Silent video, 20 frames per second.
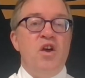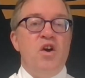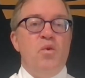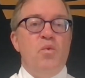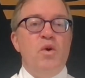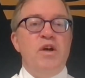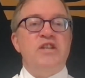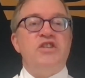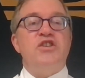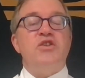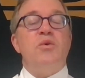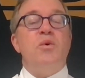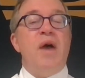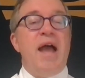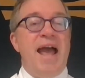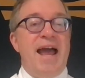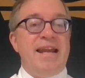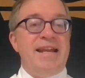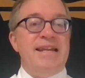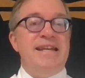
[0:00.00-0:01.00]
which
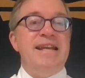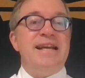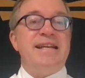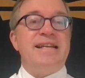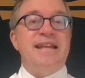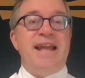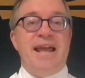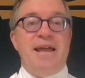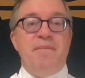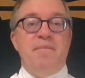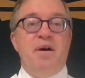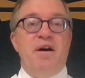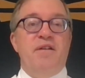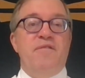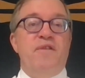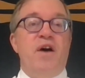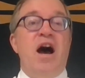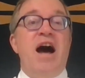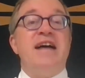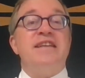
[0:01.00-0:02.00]
had a nickname
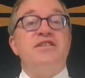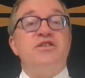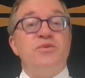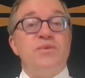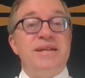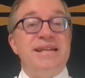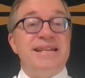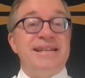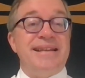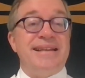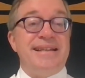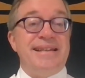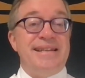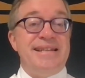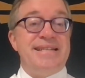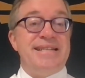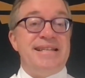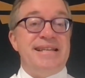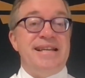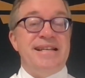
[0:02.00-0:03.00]
of Austrian
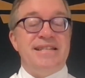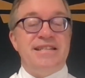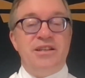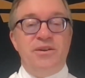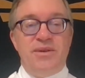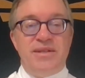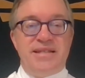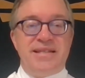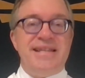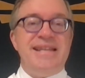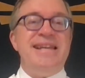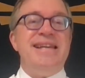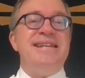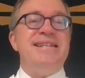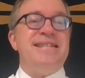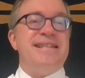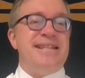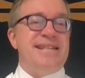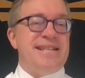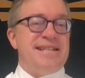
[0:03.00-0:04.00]
Galicia, so it's
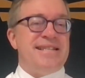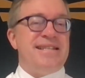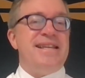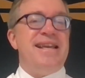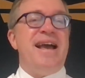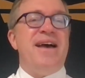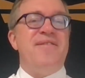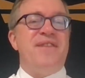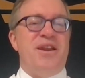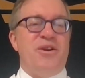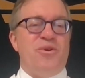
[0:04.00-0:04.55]
easy to see how that